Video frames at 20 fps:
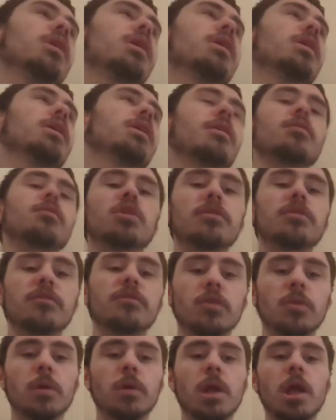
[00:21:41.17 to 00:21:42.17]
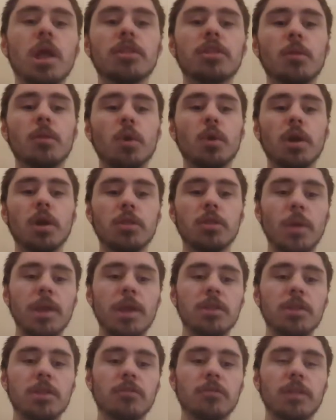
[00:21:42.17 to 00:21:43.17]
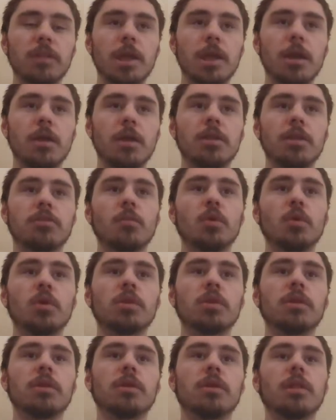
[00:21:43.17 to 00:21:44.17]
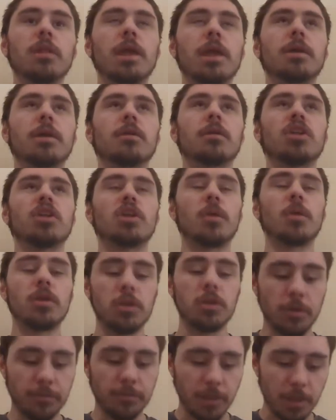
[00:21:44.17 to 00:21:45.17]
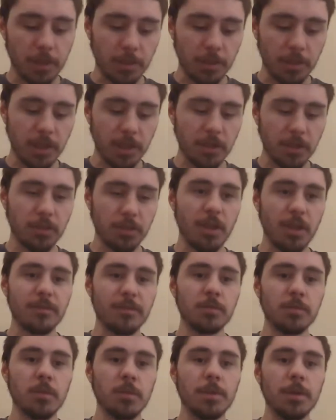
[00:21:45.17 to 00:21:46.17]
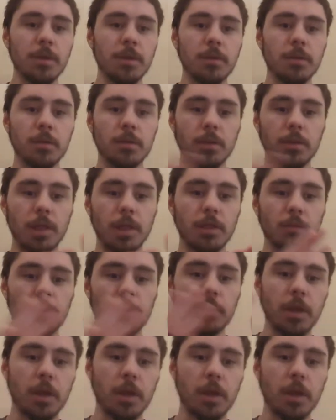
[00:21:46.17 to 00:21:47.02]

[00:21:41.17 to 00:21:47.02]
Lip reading: was looking for somewhere in the range of like, or somewhere in the like generation of like the 6, 7 maybe, like somewhere there.